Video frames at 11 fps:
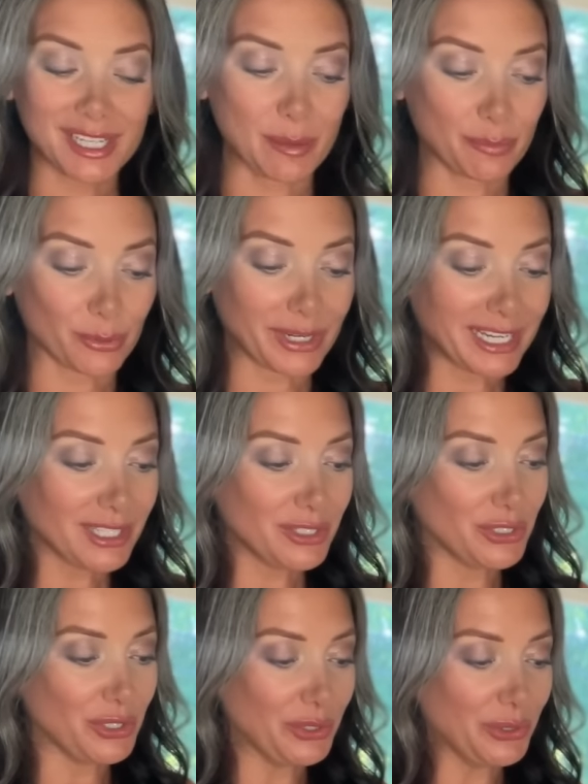a brand
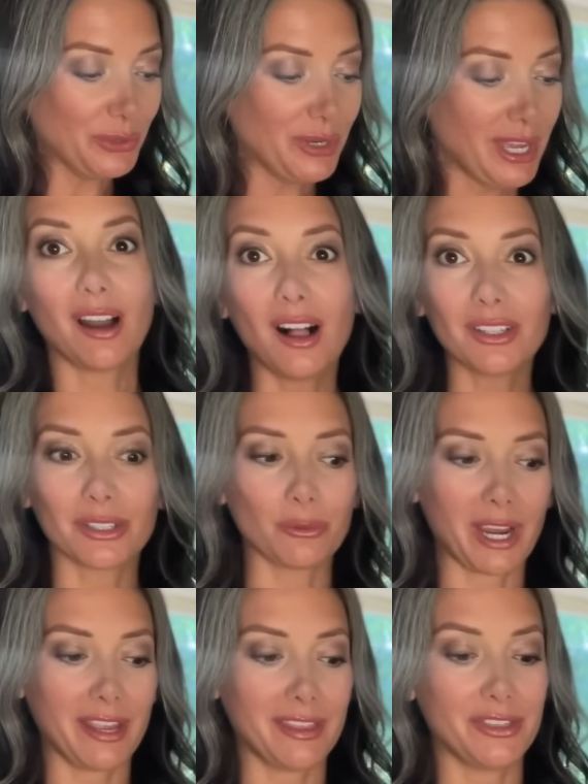new
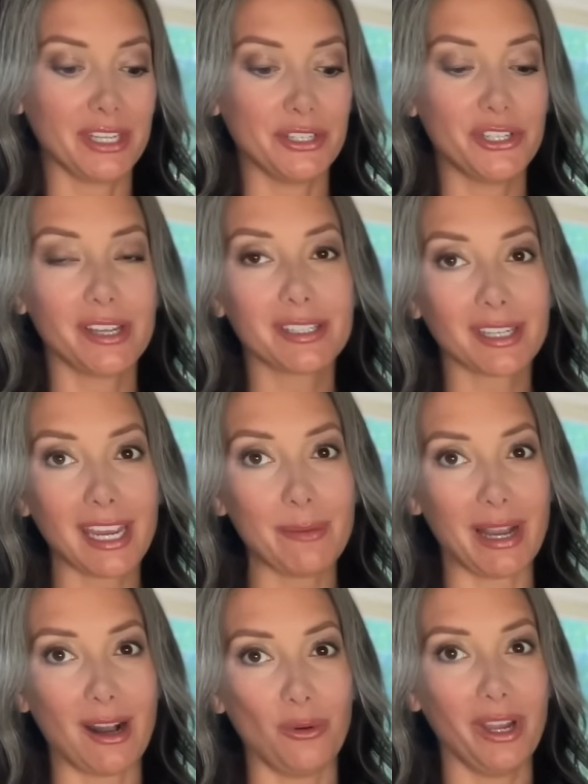colorway that they just came
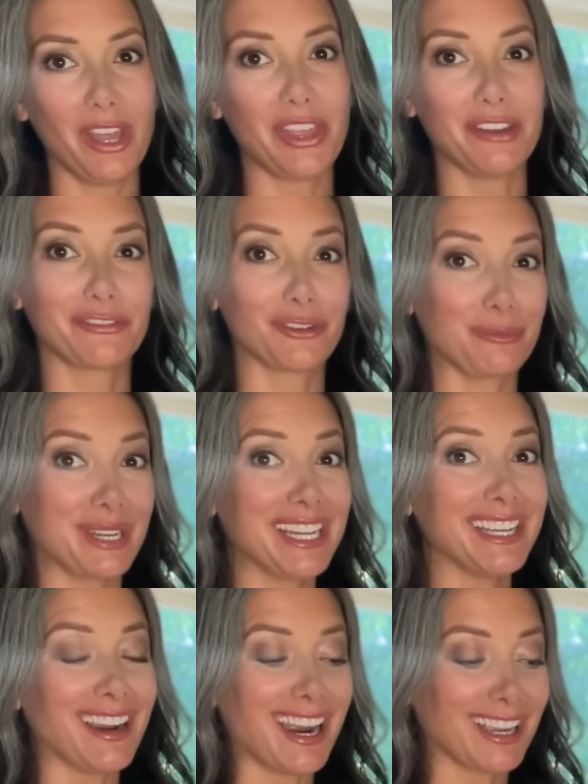out with. And for
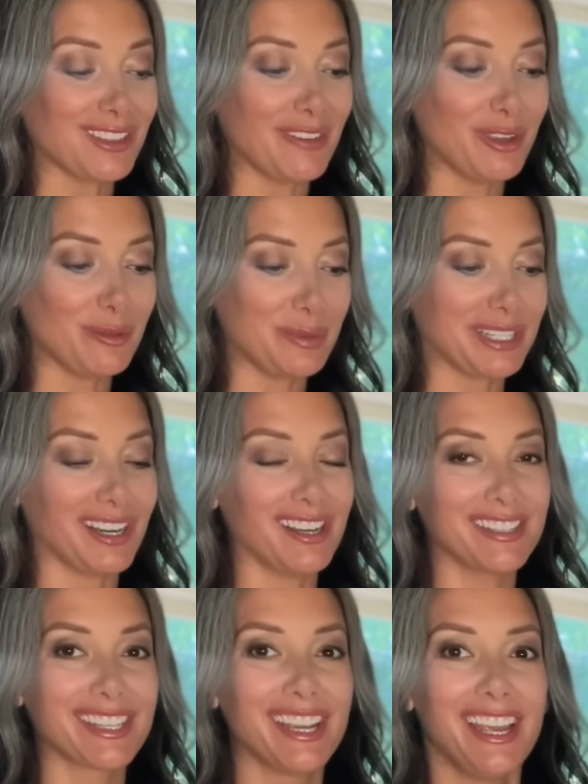me, I love it
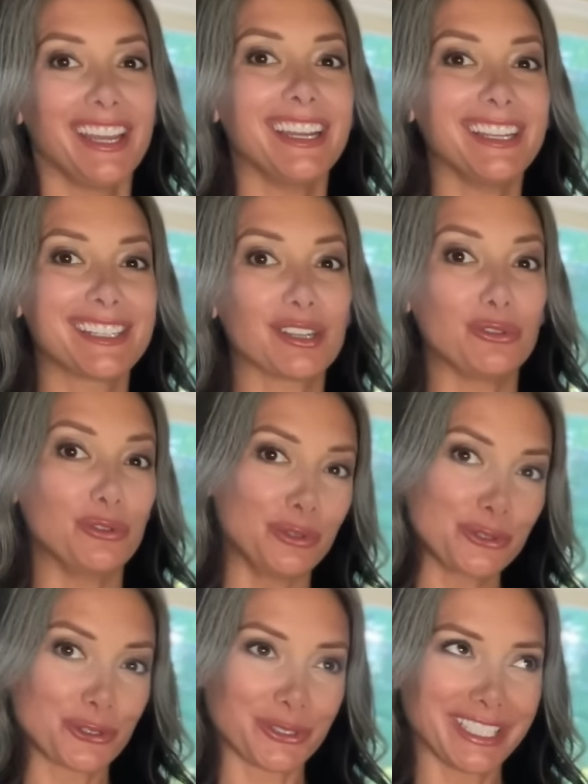because it's
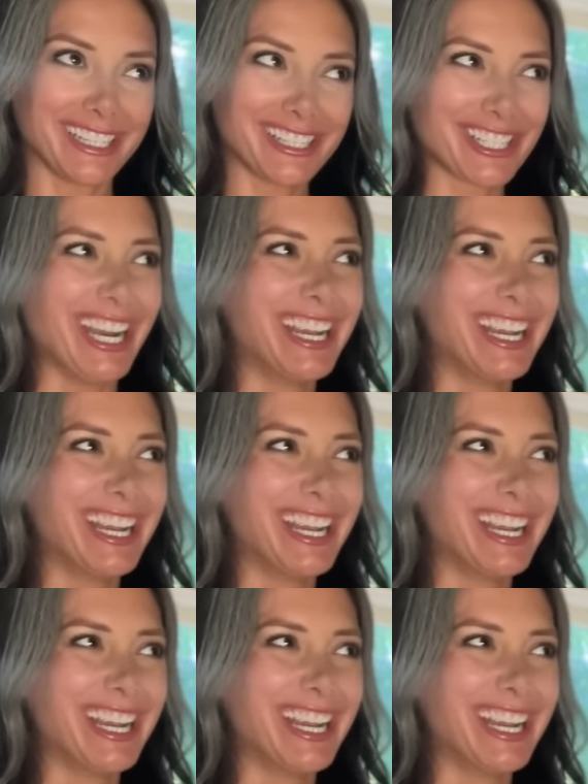neutralish.